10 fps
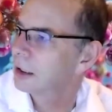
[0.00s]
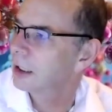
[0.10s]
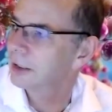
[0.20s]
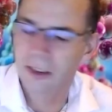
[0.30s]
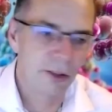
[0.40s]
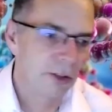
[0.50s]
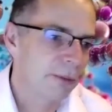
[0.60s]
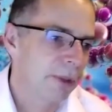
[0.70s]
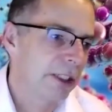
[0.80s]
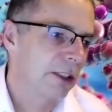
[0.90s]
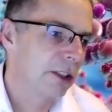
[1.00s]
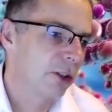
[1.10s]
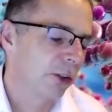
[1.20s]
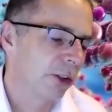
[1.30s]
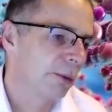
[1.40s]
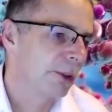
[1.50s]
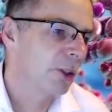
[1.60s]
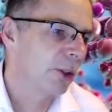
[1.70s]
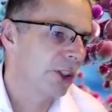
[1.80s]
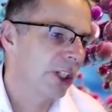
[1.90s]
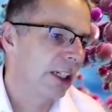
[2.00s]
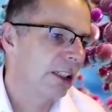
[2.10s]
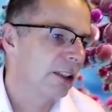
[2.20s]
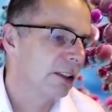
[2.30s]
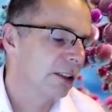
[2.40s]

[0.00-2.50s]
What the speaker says: I didn't notice my daughter was short-sighted